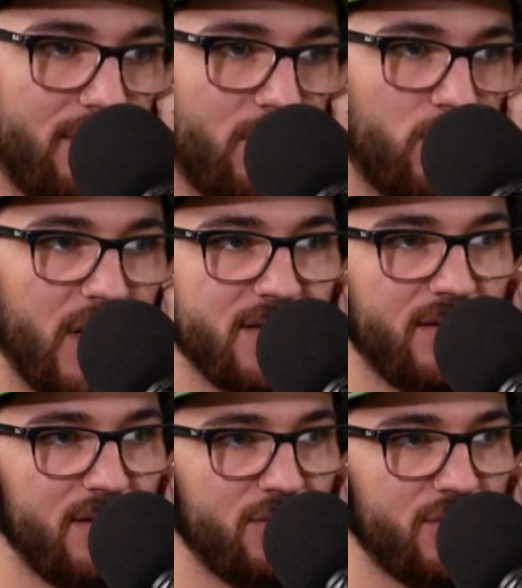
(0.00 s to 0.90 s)

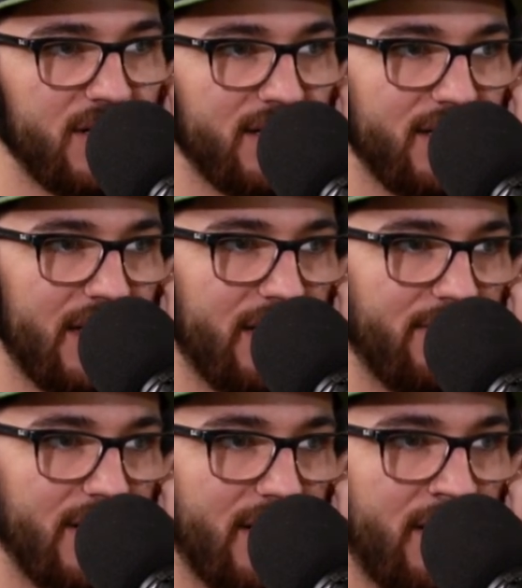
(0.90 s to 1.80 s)
resolution at the end
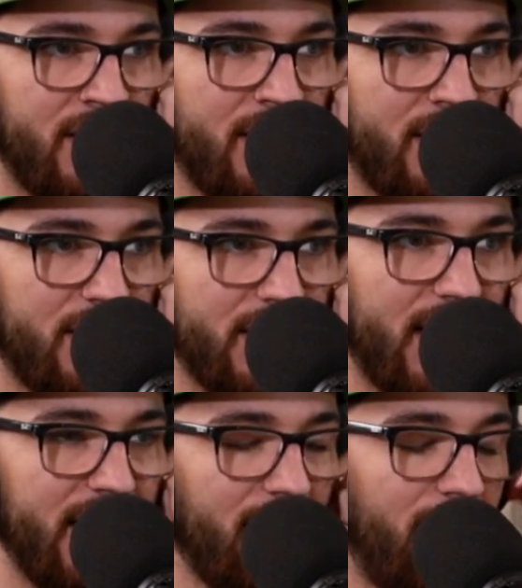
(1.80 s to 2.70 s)
of it, like,